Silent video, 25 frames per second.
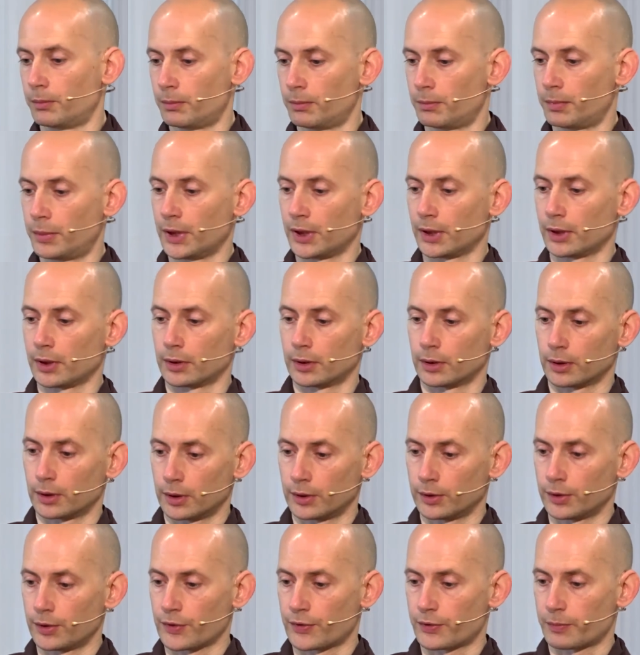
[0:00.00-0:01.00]

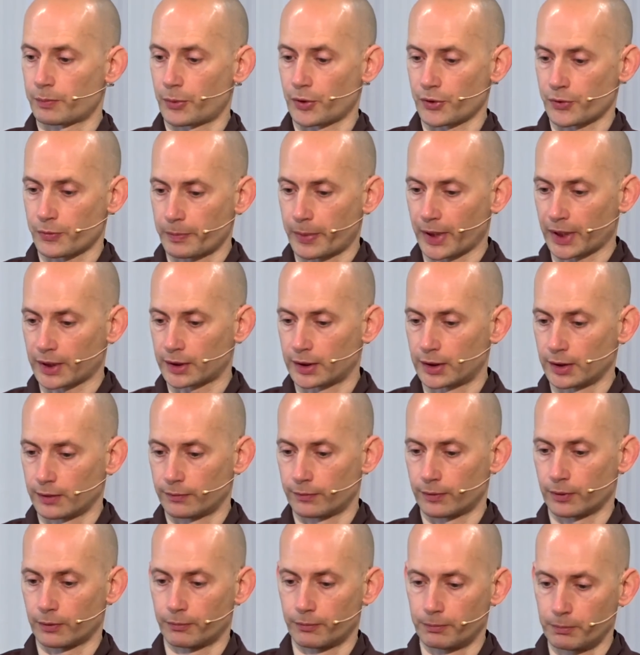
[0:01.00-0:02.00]
in this
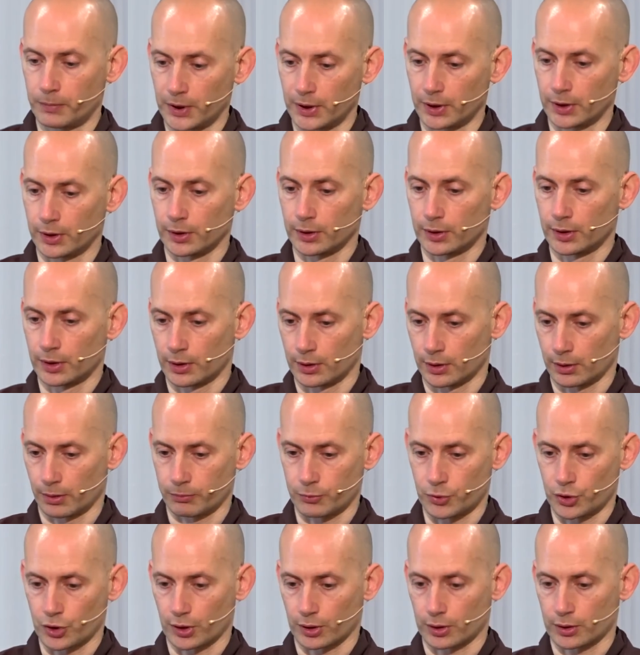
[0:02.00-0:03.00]
perspective of me, the
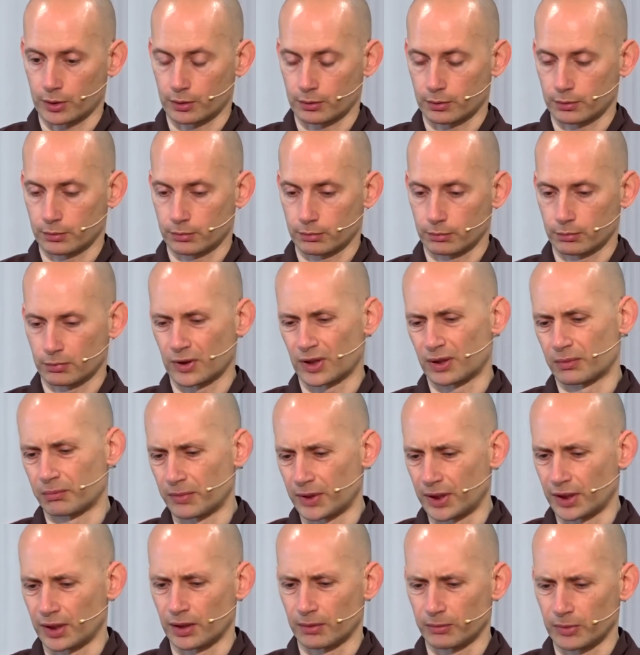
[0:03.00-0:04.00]
object. Well,
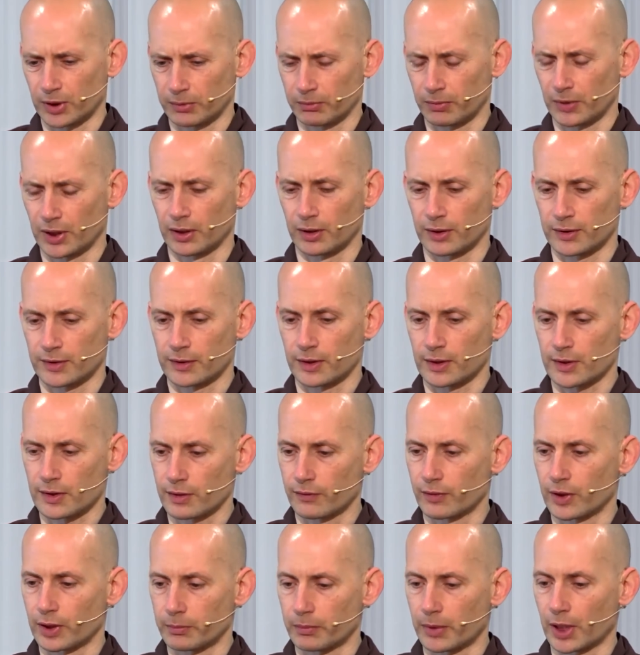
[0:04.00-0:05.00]
me, I mean, me is the
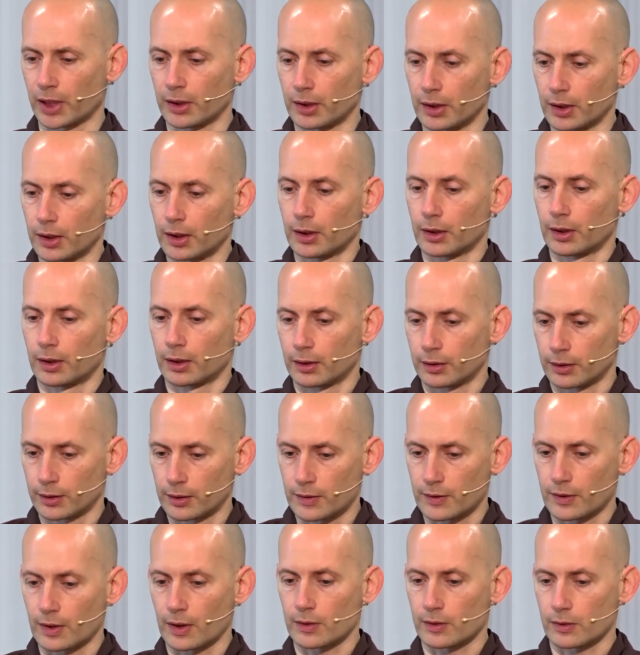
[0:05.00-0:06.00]
seeing, but the
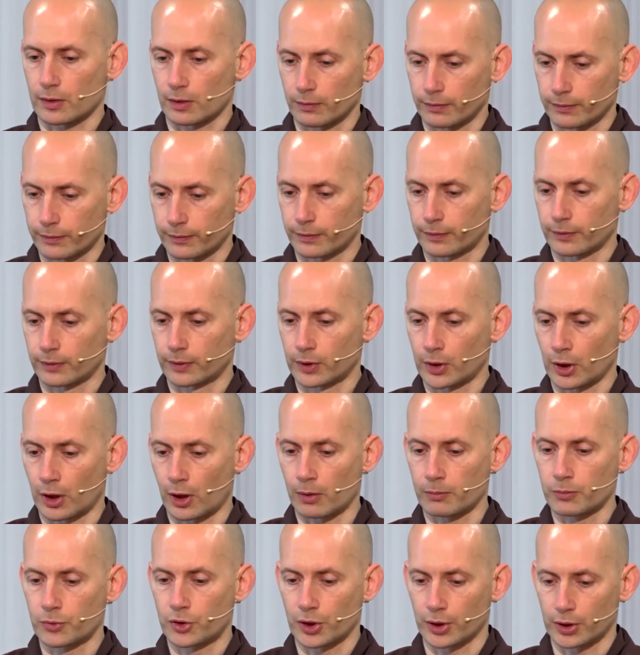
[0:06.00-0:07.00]
sense of the
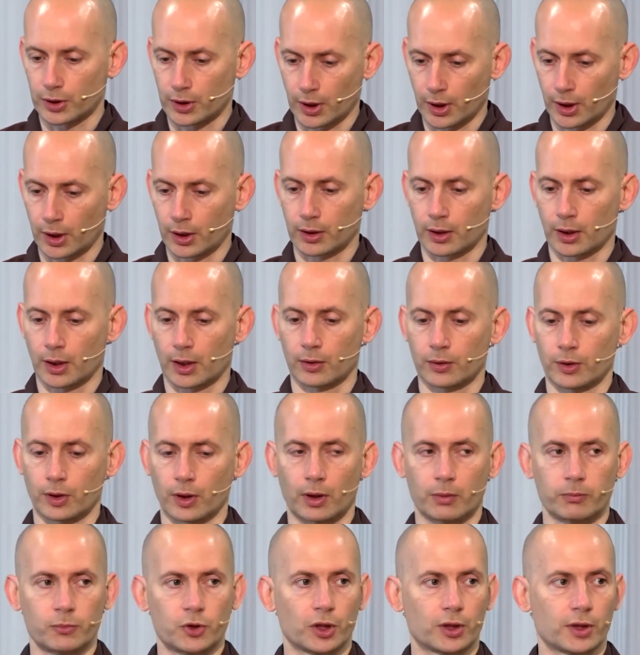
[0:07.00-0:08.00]
object and how the
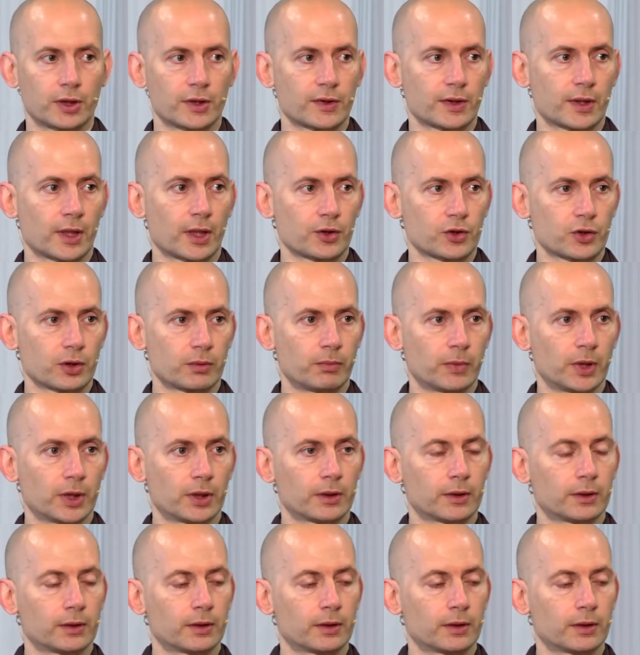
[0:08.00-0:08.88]
object is touching me.